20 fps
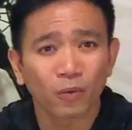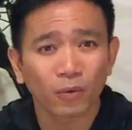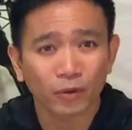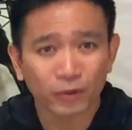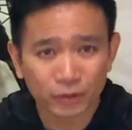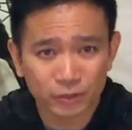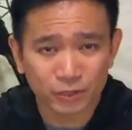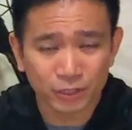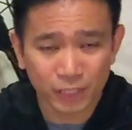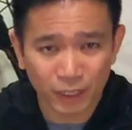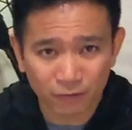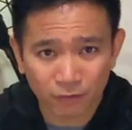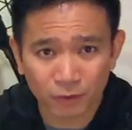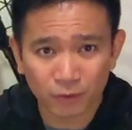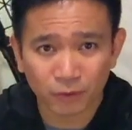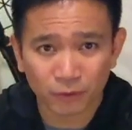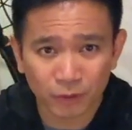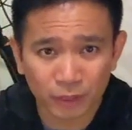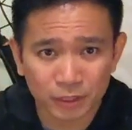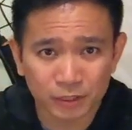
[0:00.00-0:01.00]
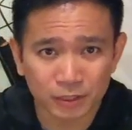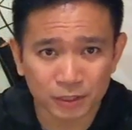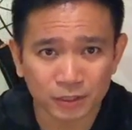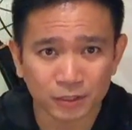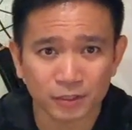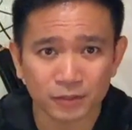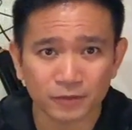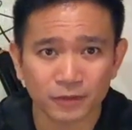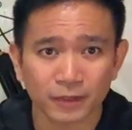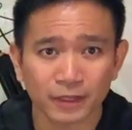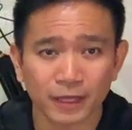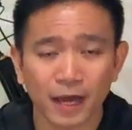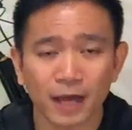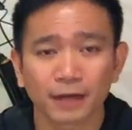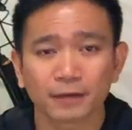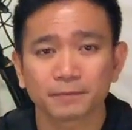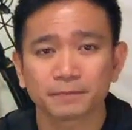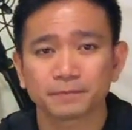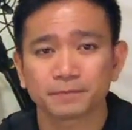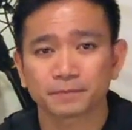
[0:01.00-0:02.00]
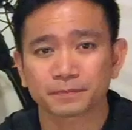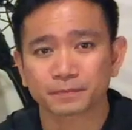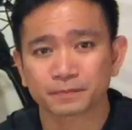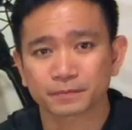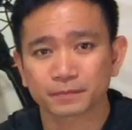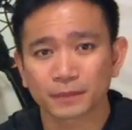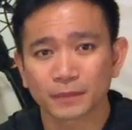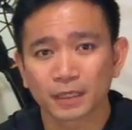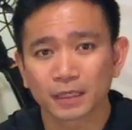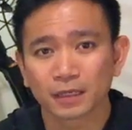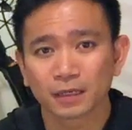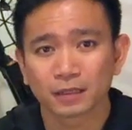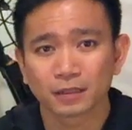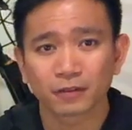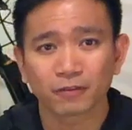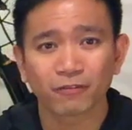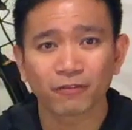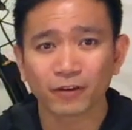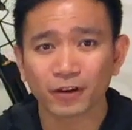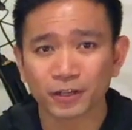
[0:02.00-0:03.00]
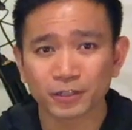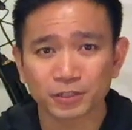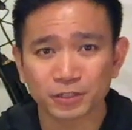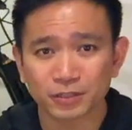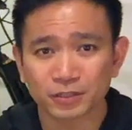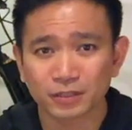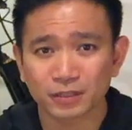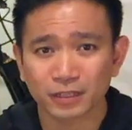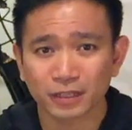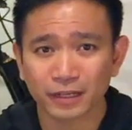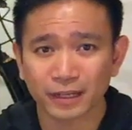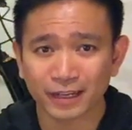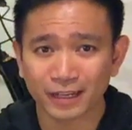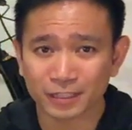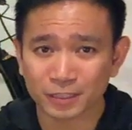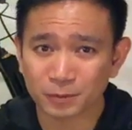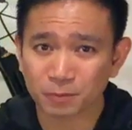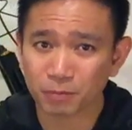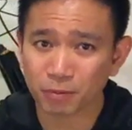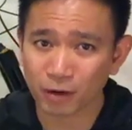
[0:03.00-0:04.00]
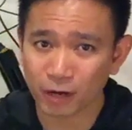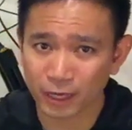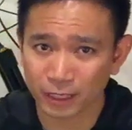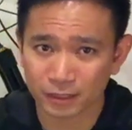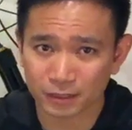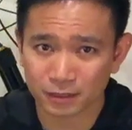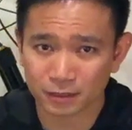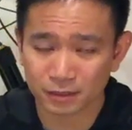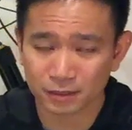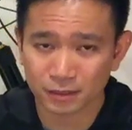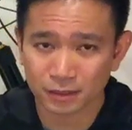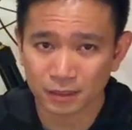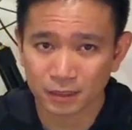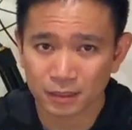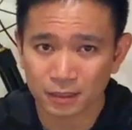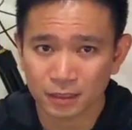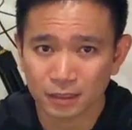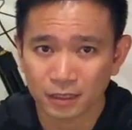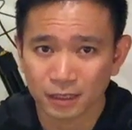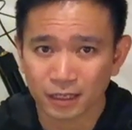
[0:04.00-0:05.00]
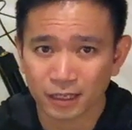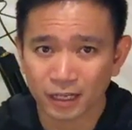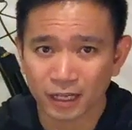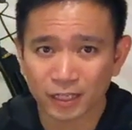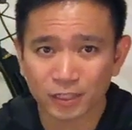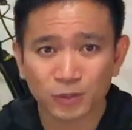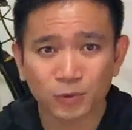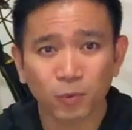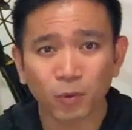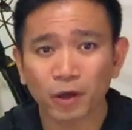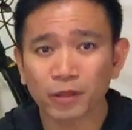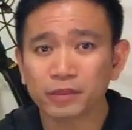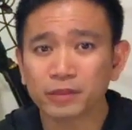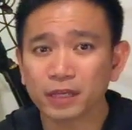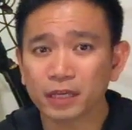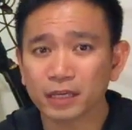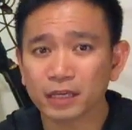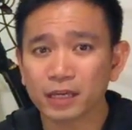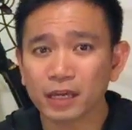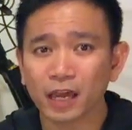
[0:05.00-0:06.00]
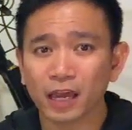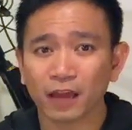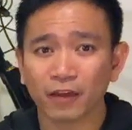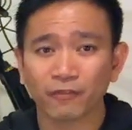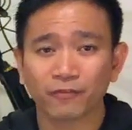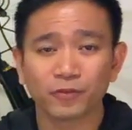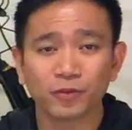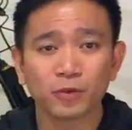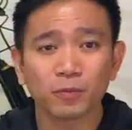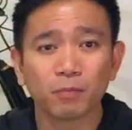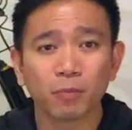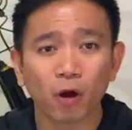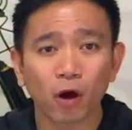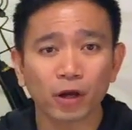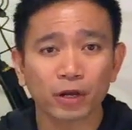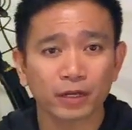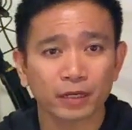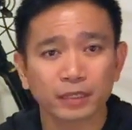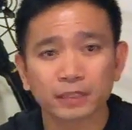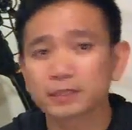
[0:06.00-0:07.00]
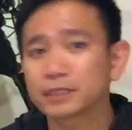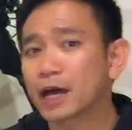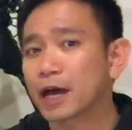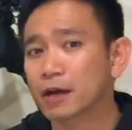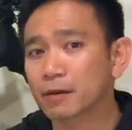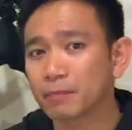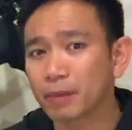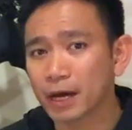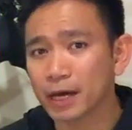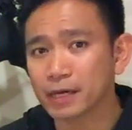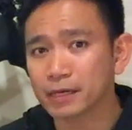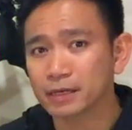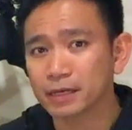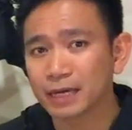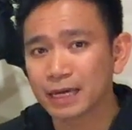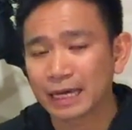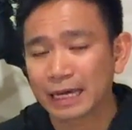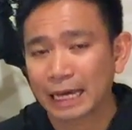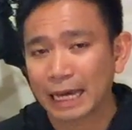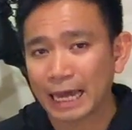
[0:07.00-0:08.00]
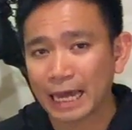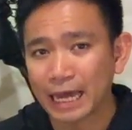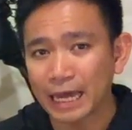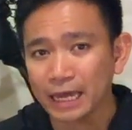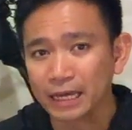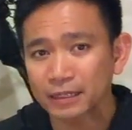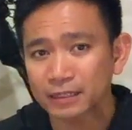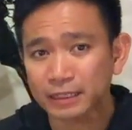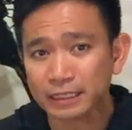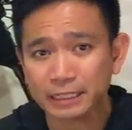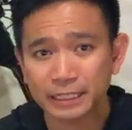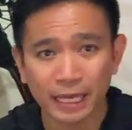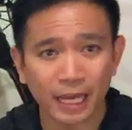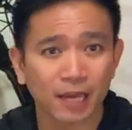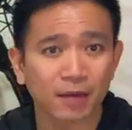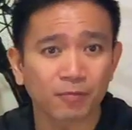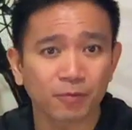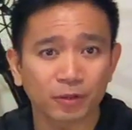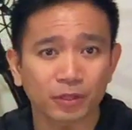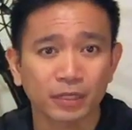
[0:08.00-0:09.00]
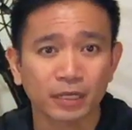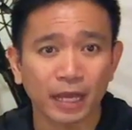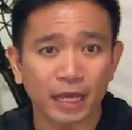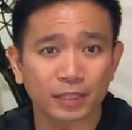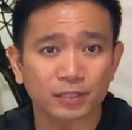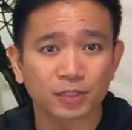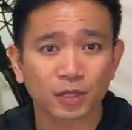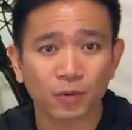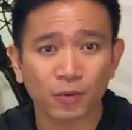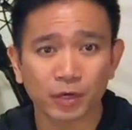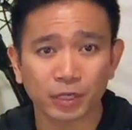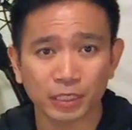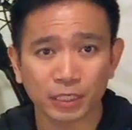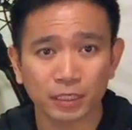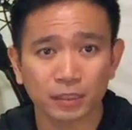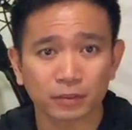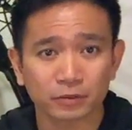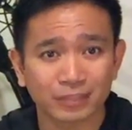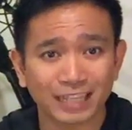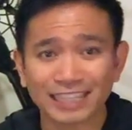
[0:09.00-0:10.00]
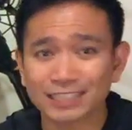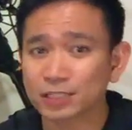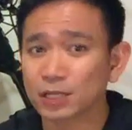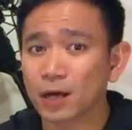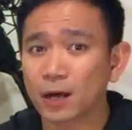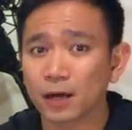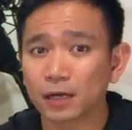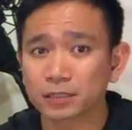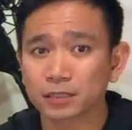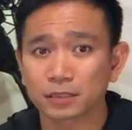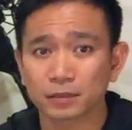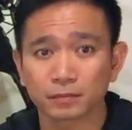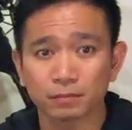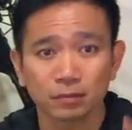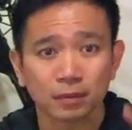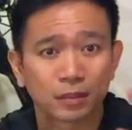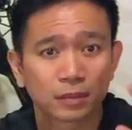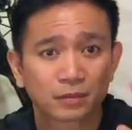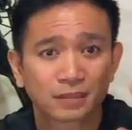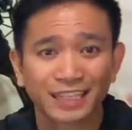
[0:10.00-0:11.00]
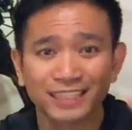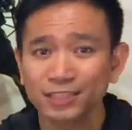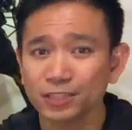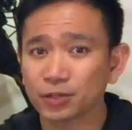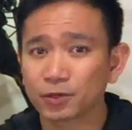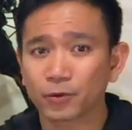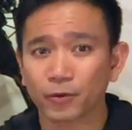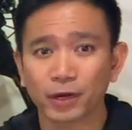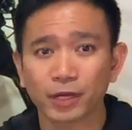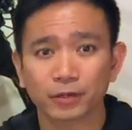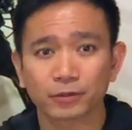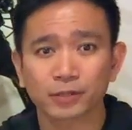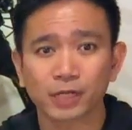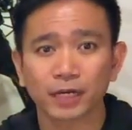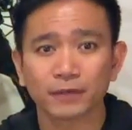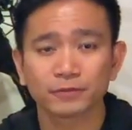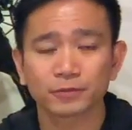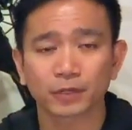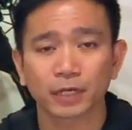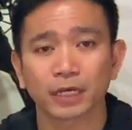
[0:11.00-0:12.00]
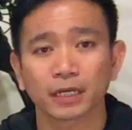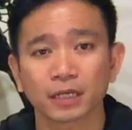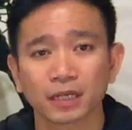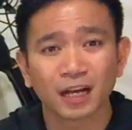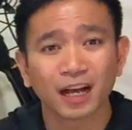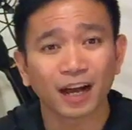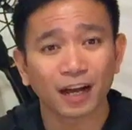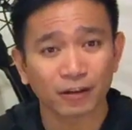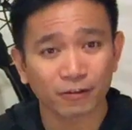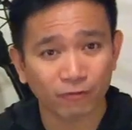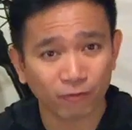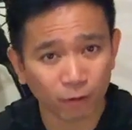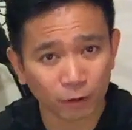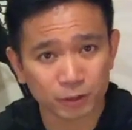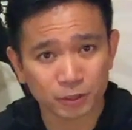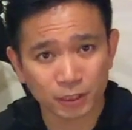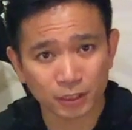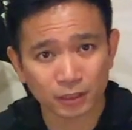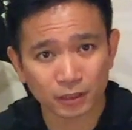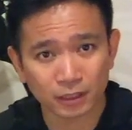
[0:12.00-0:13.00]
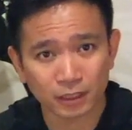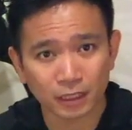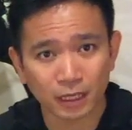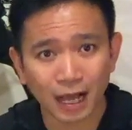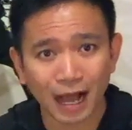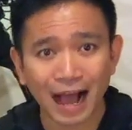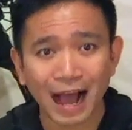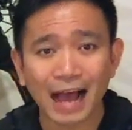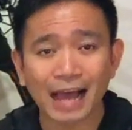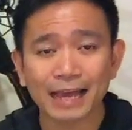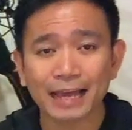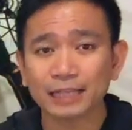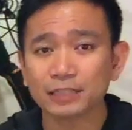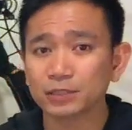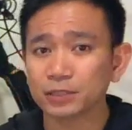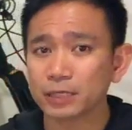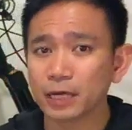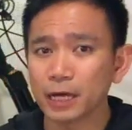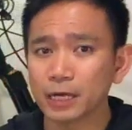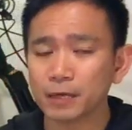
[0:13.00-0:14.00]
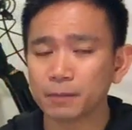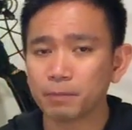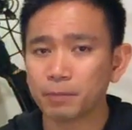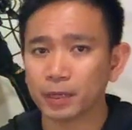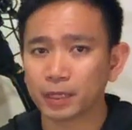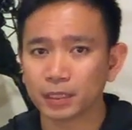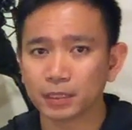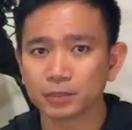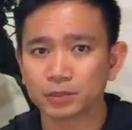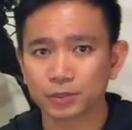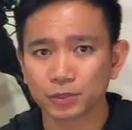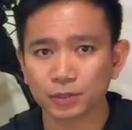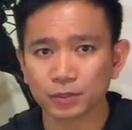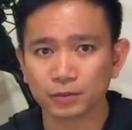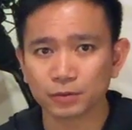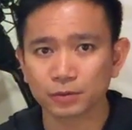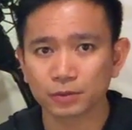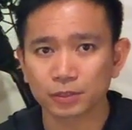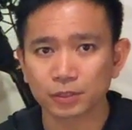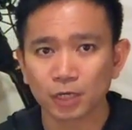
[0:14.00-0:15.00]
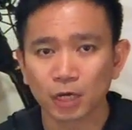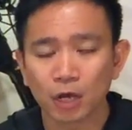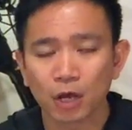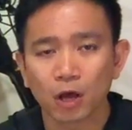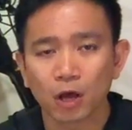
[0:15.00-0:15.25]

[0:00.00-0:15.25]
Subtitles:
Well, there's several reasons for that. The first is price. It's one thing if you bought an entire bike and it came with an X01 Eagle. That's awesome. That's a great drivetrain. Unfortunately, I had to kind of pick and choose